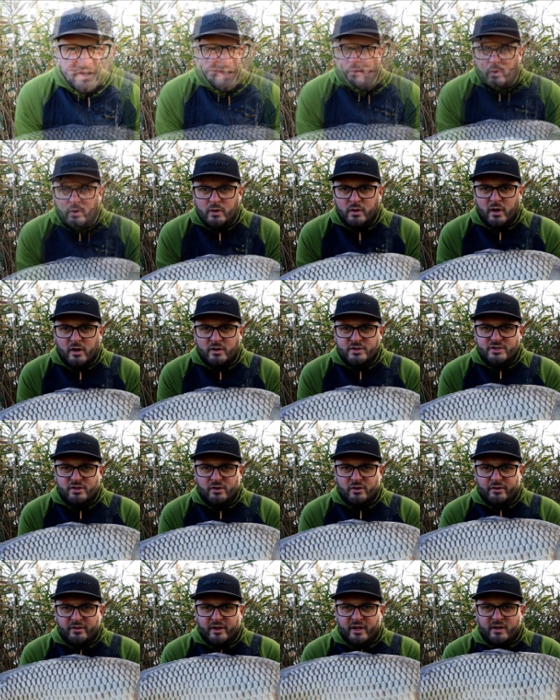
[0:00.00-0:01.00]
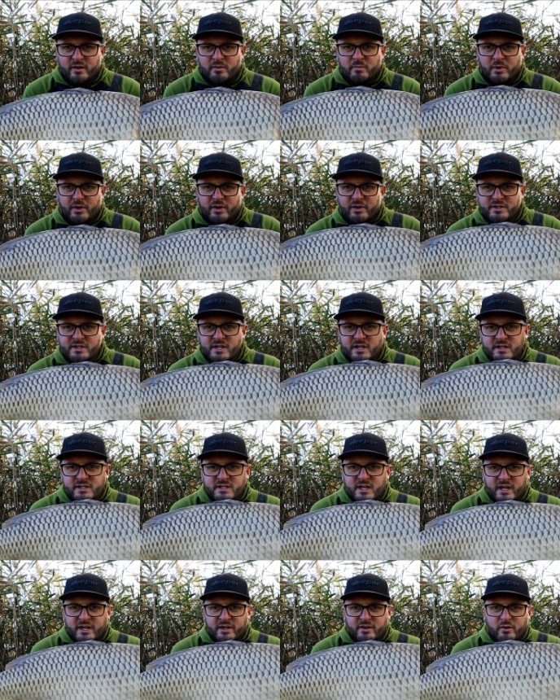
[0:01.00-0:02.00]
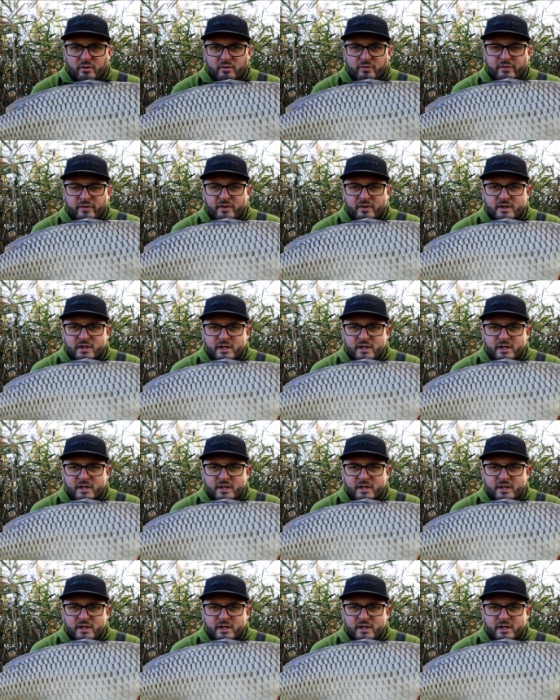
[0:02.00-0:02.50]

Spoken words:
One last look then, because he's kicking off.